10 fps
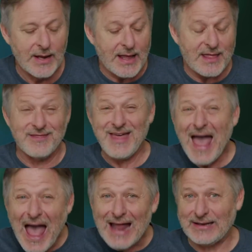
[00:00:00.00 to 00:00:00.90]

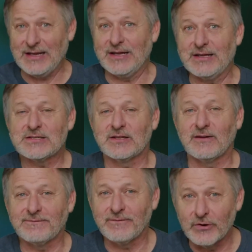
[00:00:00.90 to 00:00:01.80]
That is the
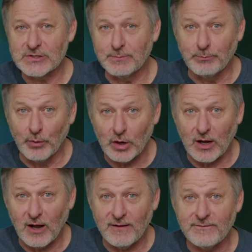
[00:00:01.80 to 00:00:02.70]
first book
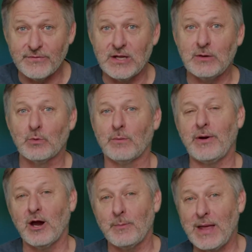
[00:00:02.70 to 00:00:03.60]
of the
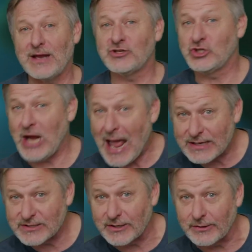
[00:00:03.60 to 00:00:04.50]
Repairman Jack
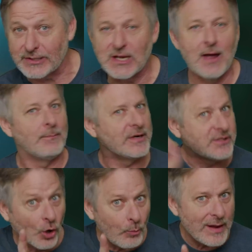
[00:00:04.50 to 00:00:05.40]
series. But
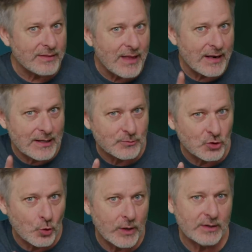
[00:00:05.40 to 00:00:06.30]
don't make that leap too
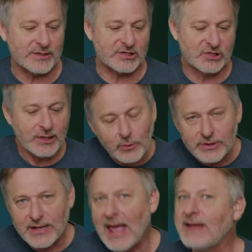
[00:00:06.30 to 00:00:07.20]
quickly. Stick with
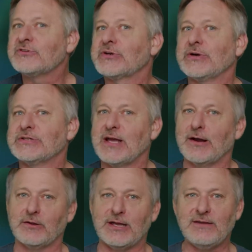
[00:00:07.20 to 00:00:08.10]
the Adversary
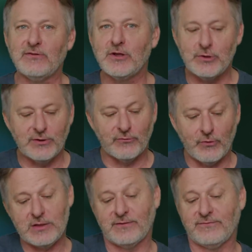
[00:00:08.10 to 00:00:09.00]
Cycle. Even though you've
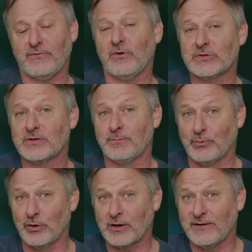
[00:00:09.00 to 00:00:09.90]
read the first
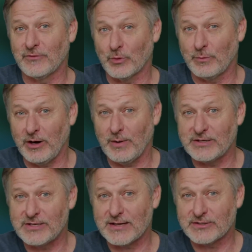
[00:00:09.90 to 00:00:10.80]
book of the Repairman
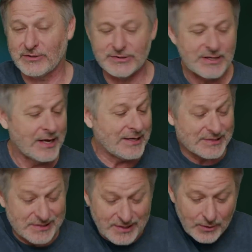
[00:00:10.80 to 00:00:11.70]
Jack series,
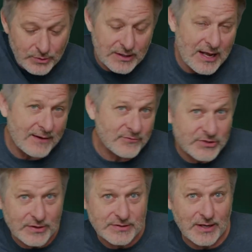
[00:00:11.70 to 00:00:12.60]
stick with the
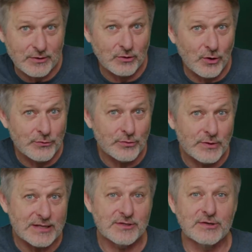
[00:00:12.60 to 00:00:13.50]
Adversary Cycle, go through
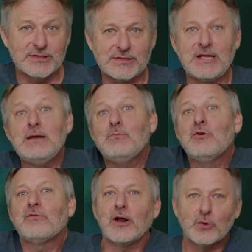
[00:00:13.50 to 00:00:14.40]
that series, then
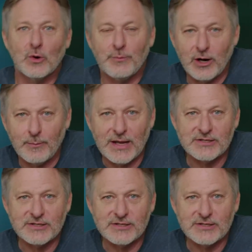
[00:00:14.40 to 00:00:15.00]
move on to Repairman